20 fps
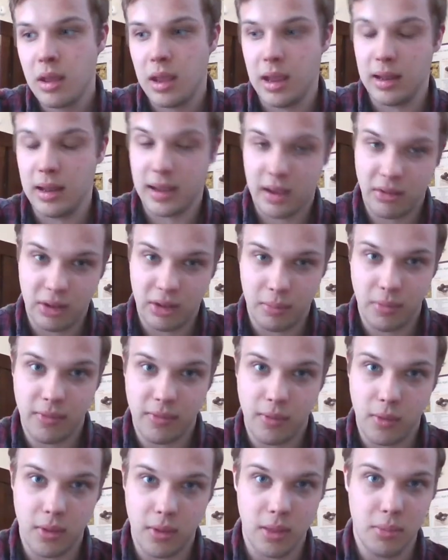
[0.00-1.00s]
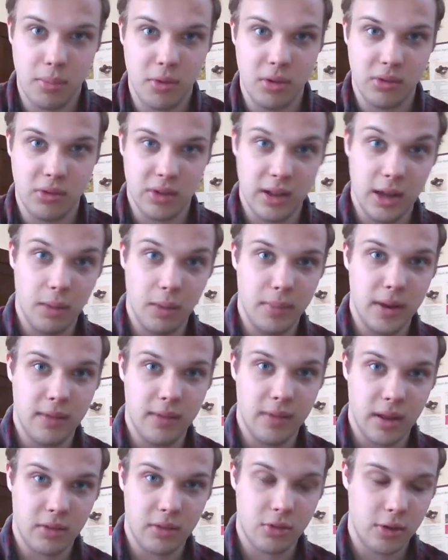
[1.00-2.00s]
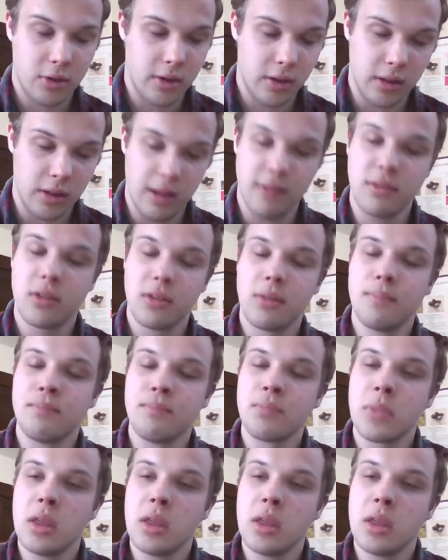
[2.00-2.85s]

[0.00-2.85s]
And like I said before, they produce a little bit of extra lift.